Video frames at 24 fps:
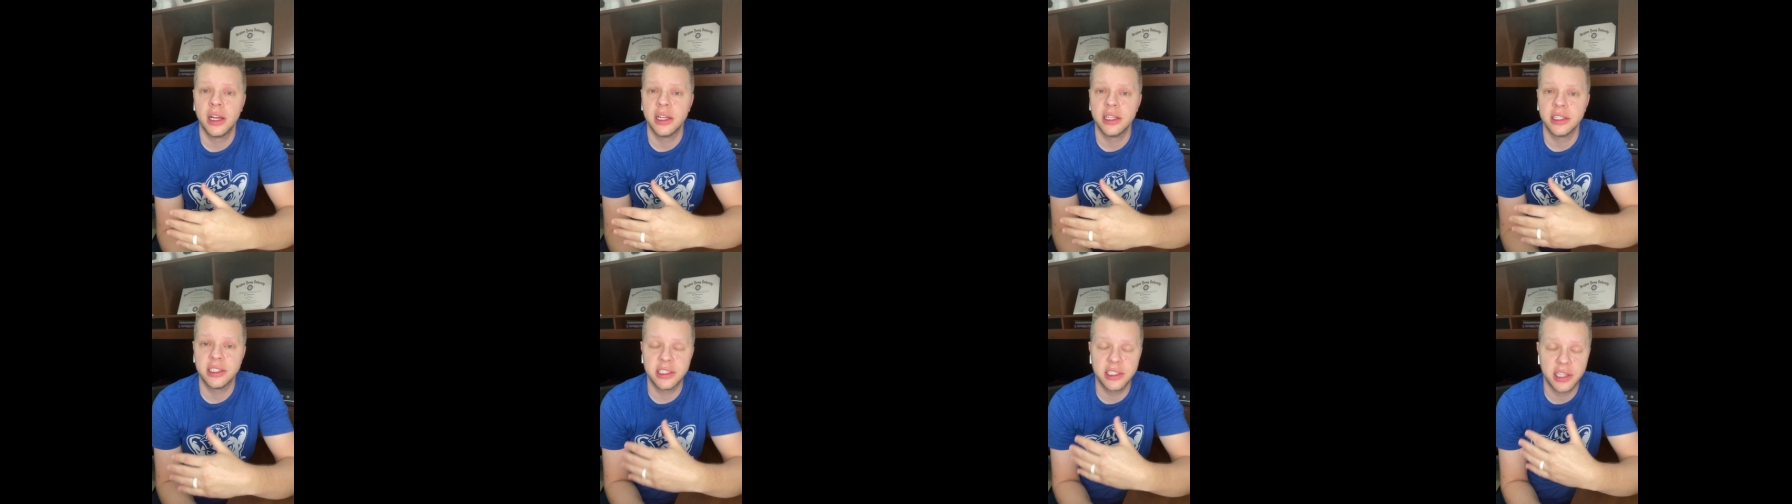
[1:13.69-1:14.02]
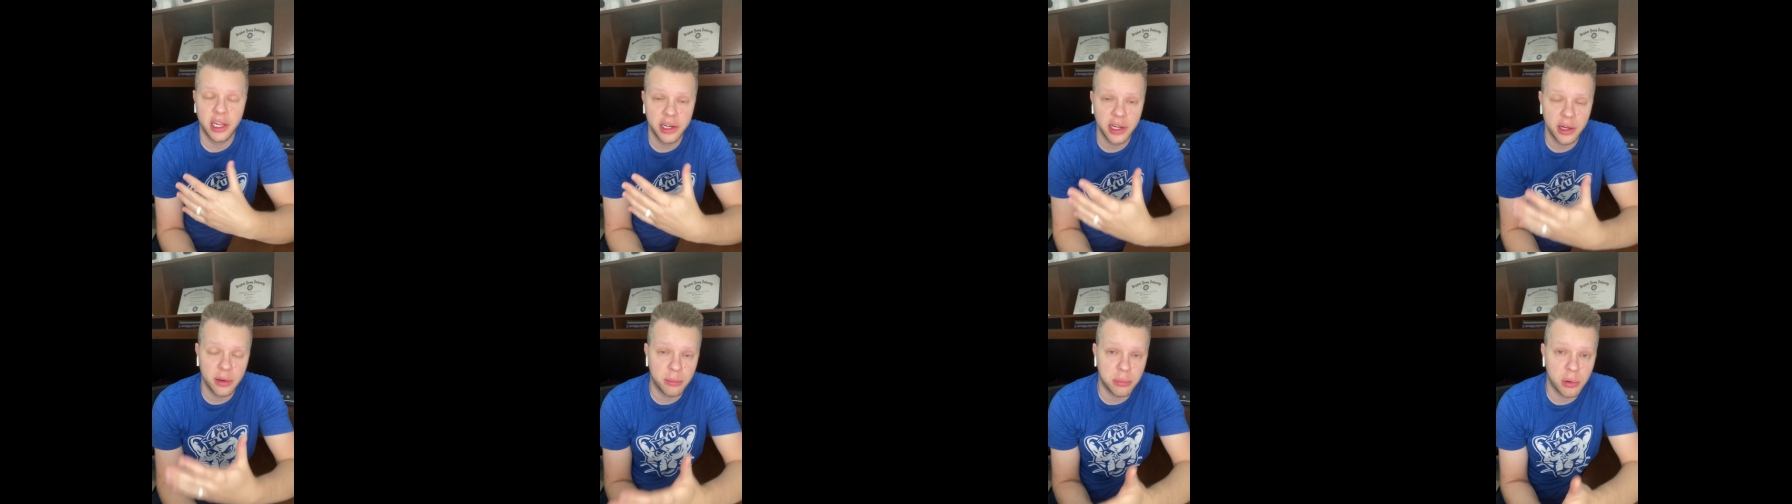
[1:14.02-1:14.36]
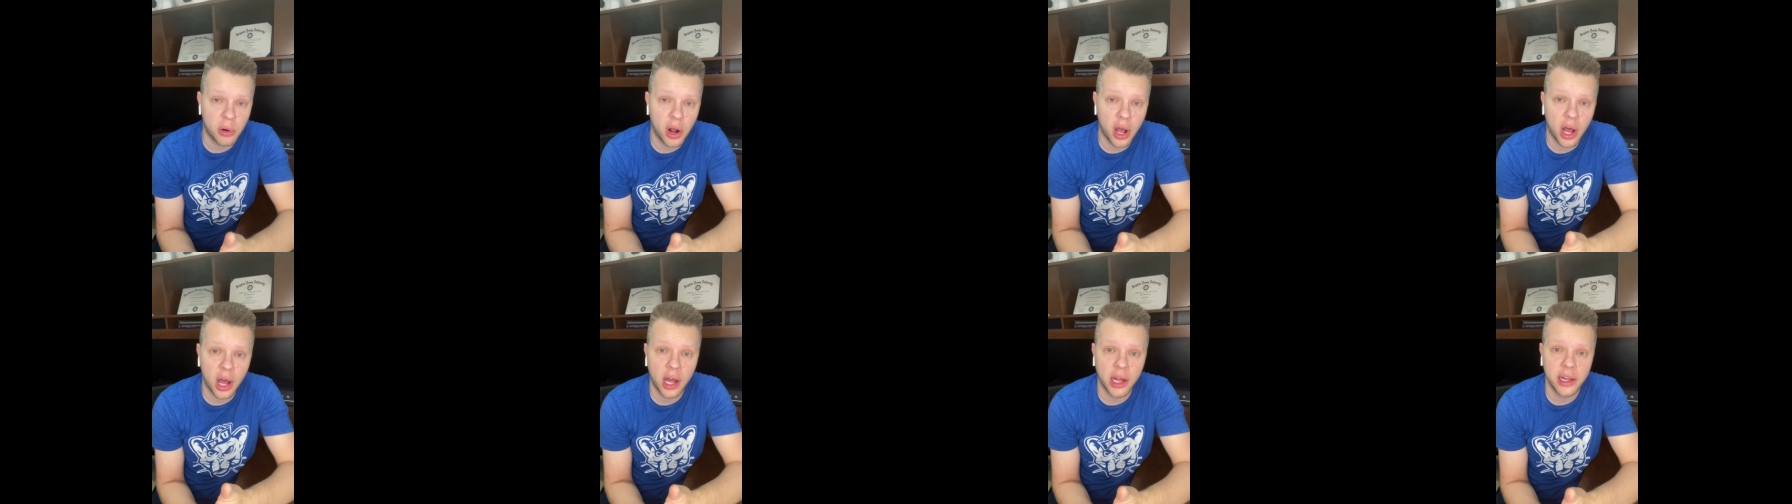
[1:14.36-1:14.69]
study
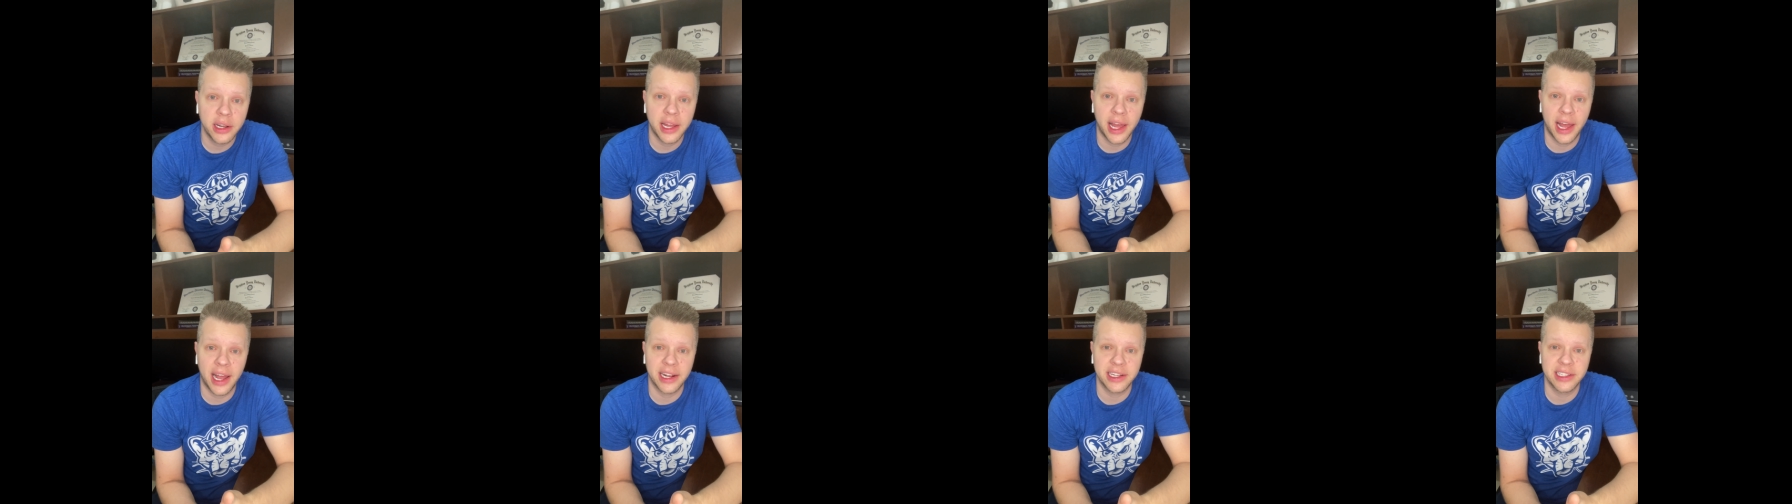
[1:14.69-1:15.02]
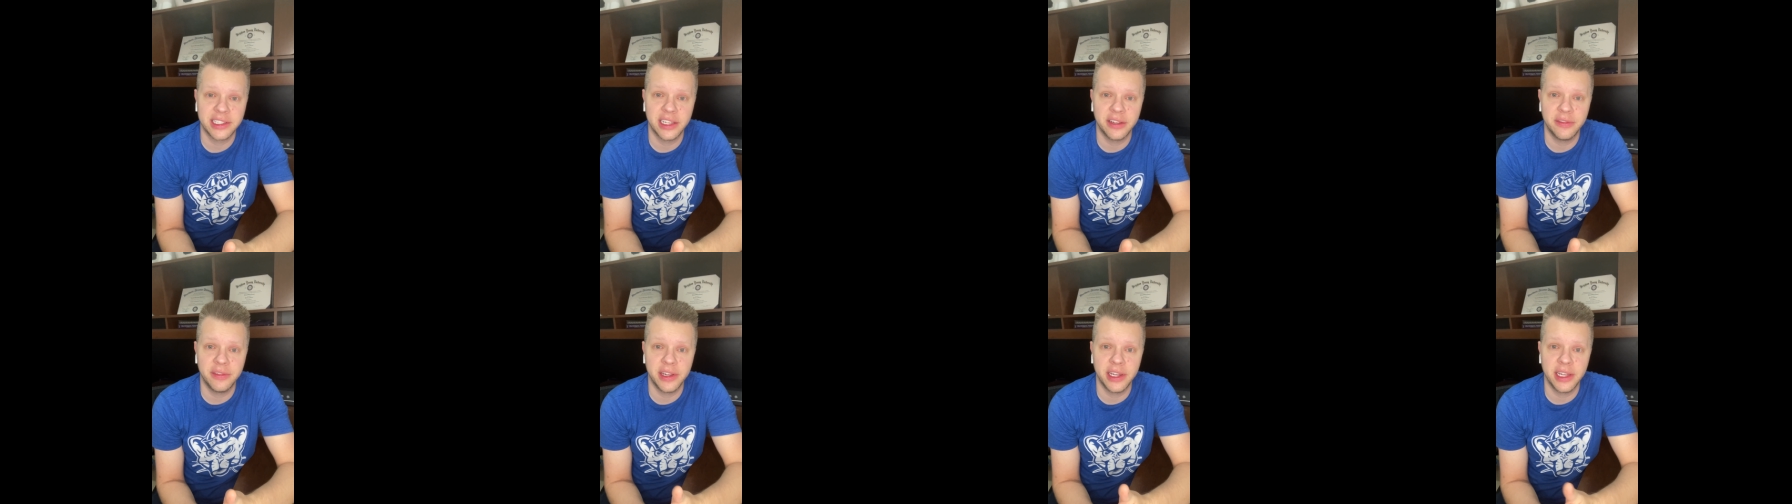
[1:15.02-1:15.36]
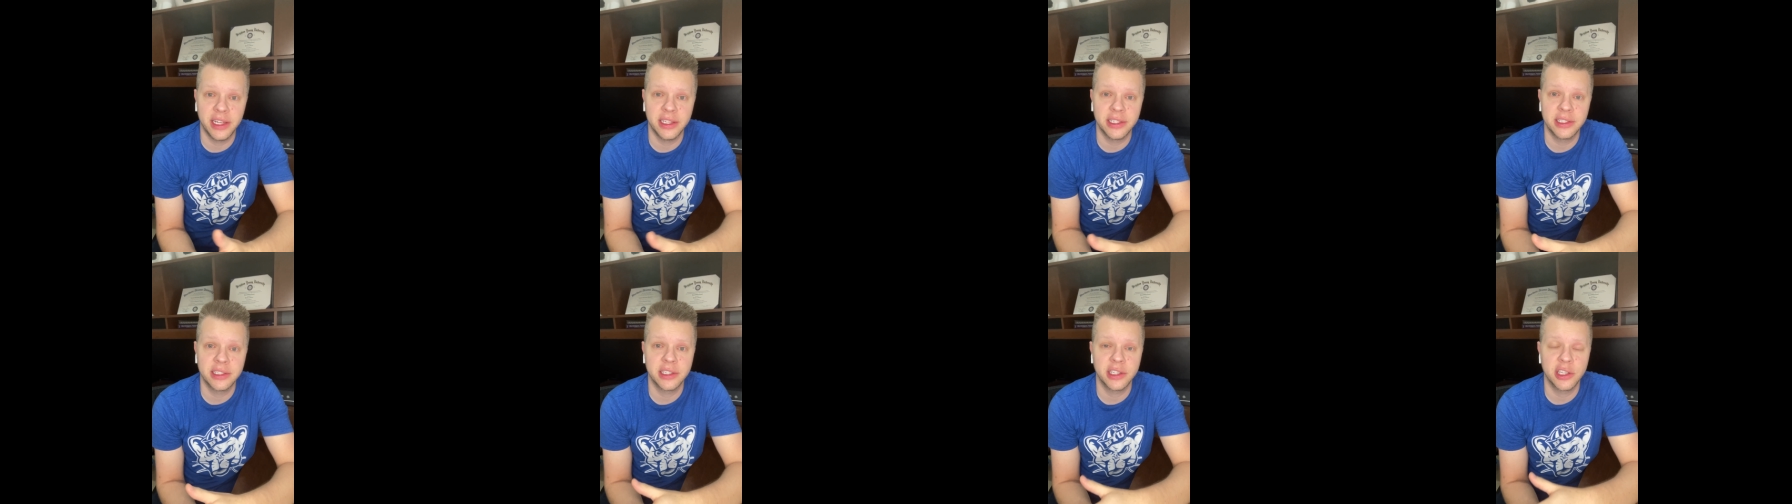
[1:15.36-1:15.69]
abroad
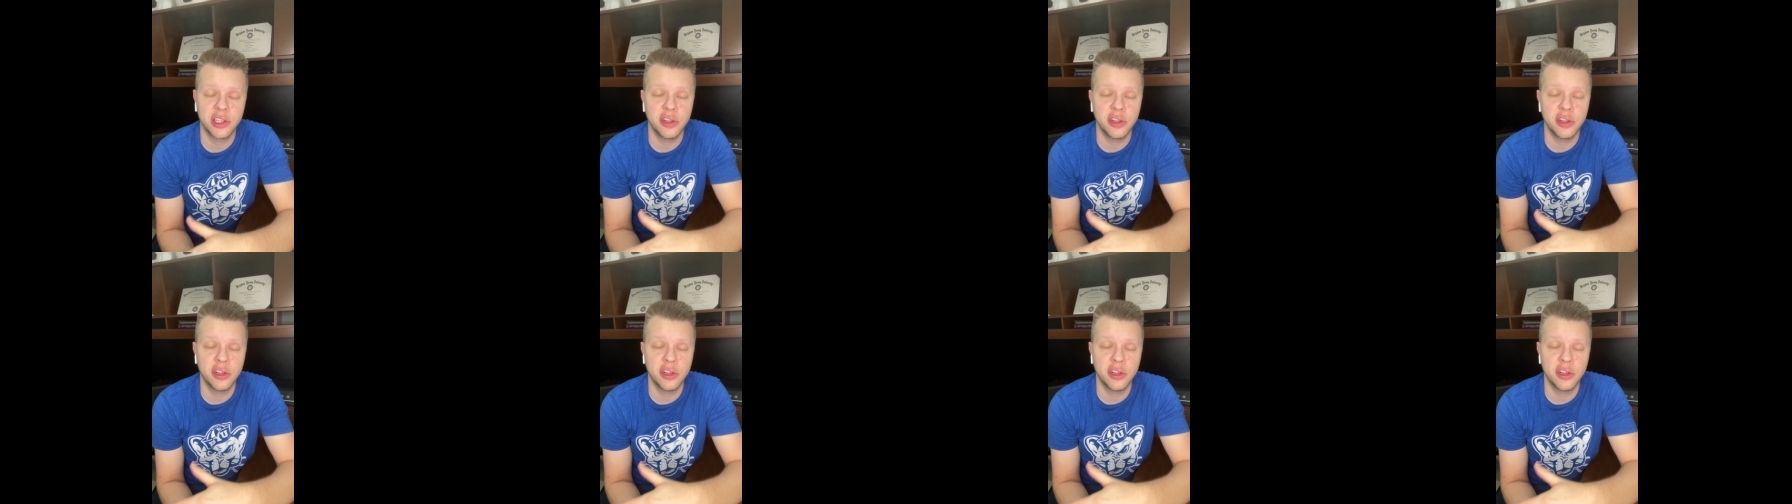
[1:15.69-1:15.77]
activities,